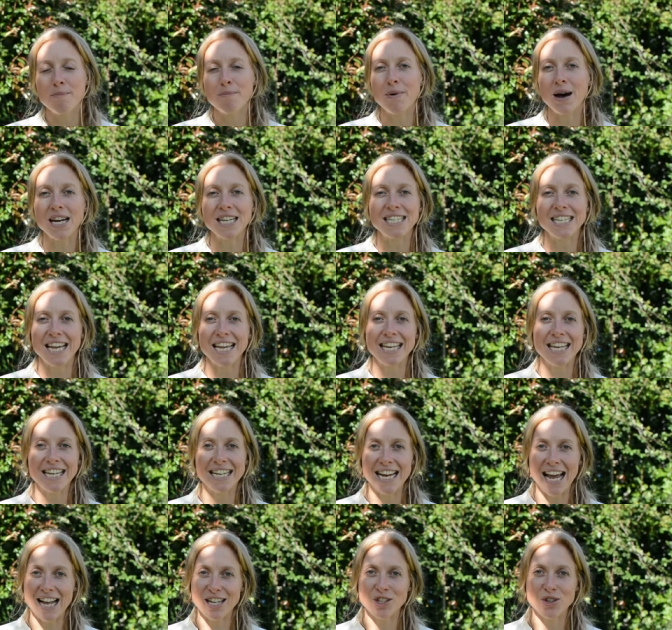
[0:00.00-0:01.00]
by
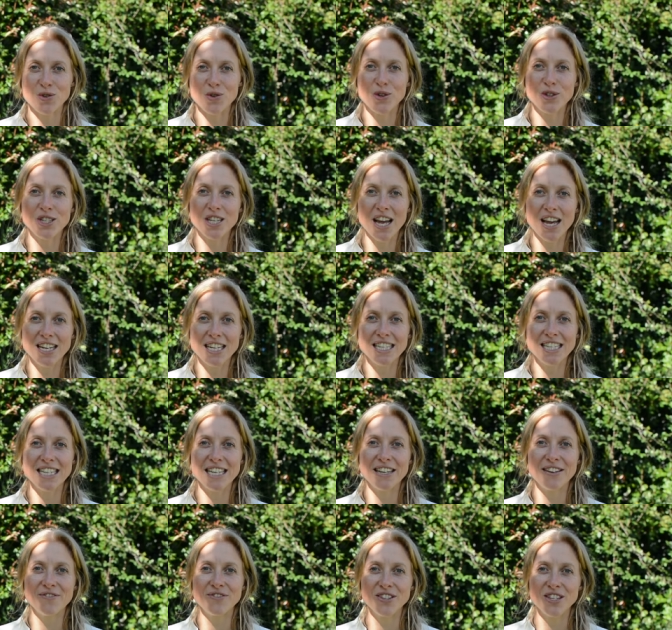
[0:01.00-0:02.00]
taking natural
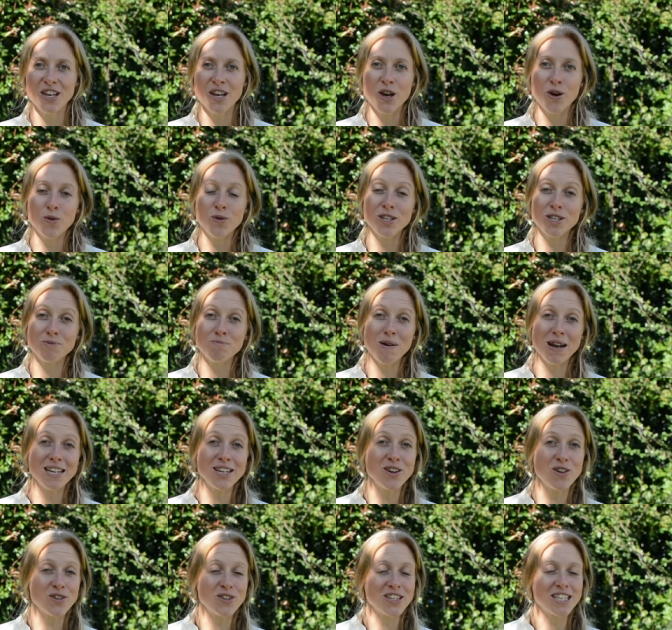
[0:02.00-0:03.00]
alternatives, which
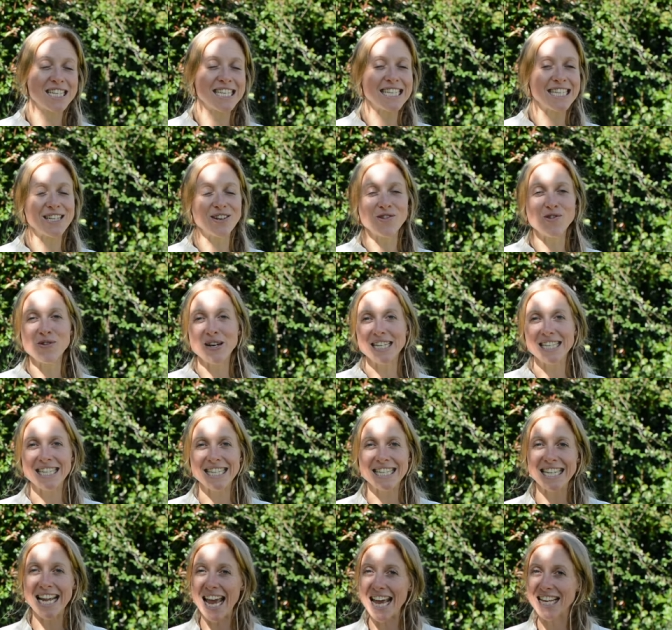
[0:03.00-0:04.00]
might not always
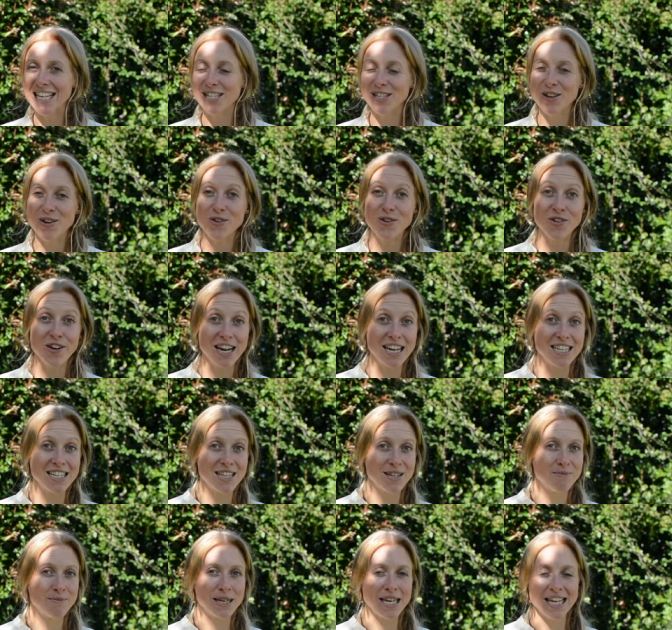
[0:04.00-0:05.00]
taste so great at
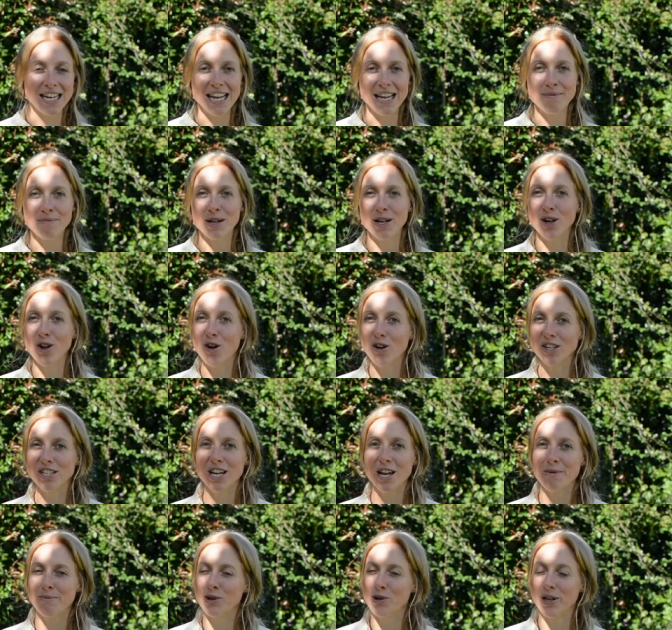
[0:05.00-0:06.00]
the beginning, but long
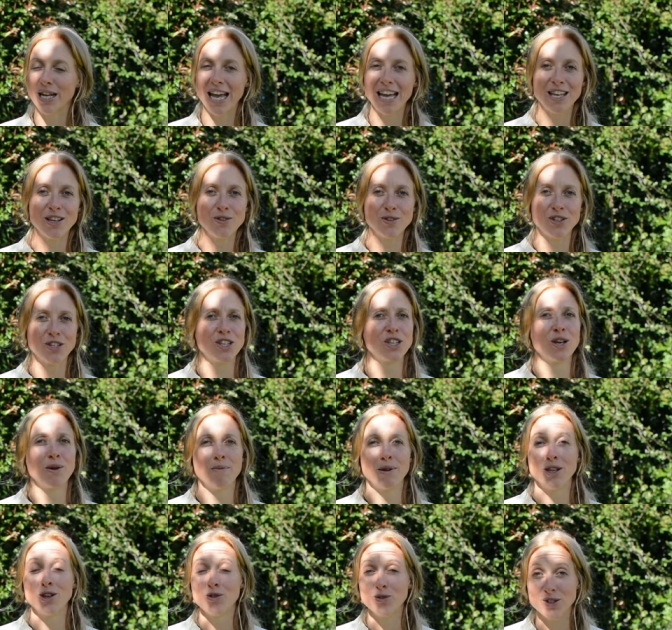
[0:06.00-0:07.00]
term you'll get used to them
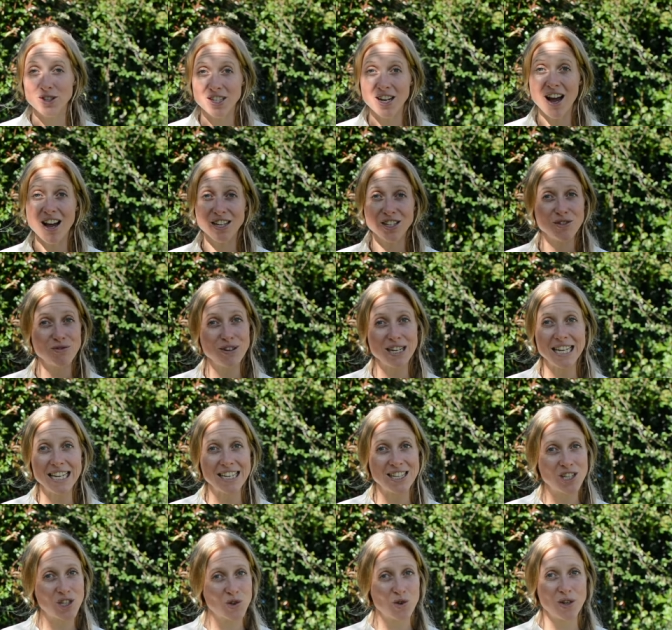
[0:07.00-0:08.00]
and you'll start to really
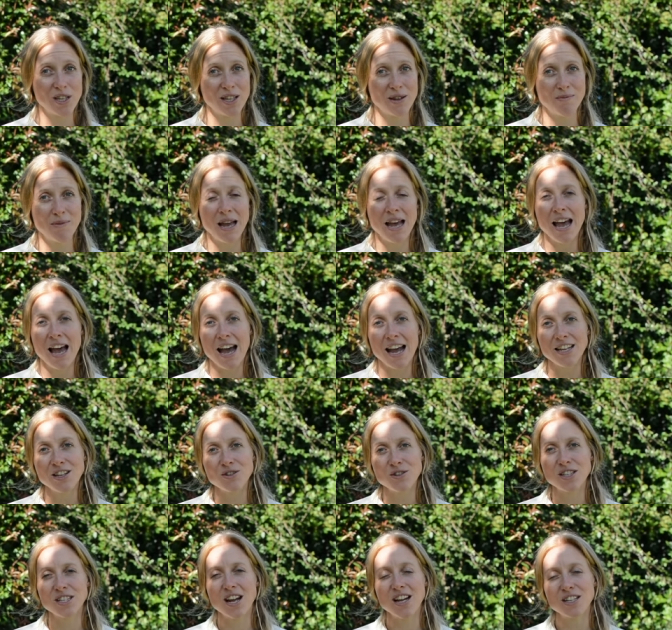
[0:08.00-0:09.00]
enjoy them, and you'll
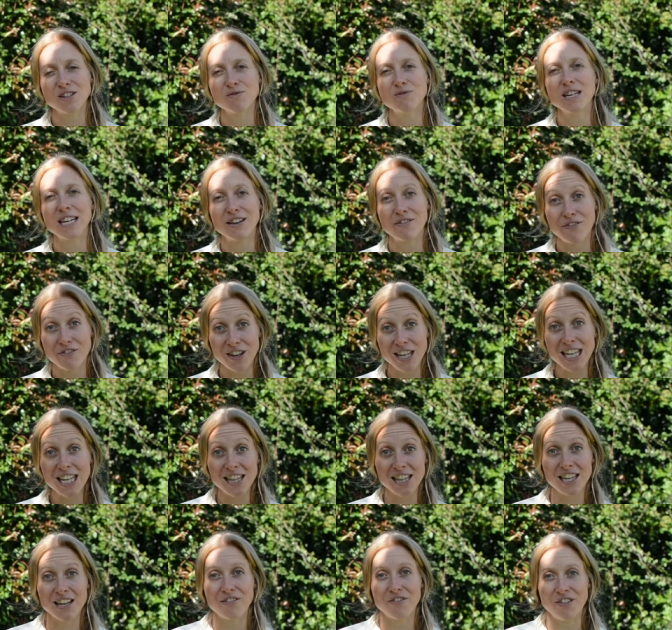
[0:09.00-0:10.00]
start to really
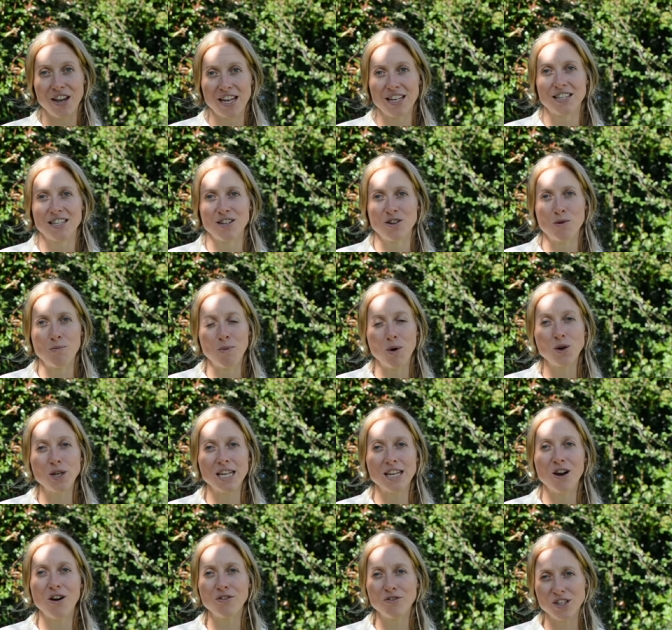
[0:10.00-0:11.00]
feel the effects in your
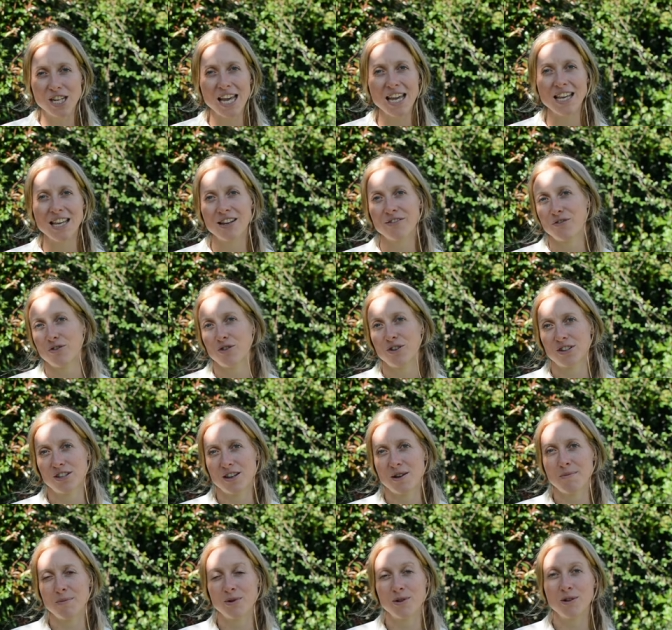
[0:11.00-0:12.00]
body of taking, for
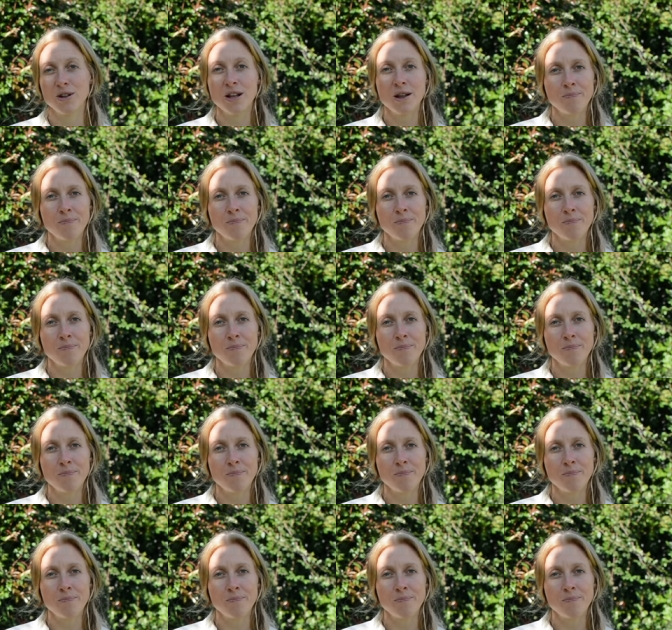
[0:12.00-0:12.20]
example,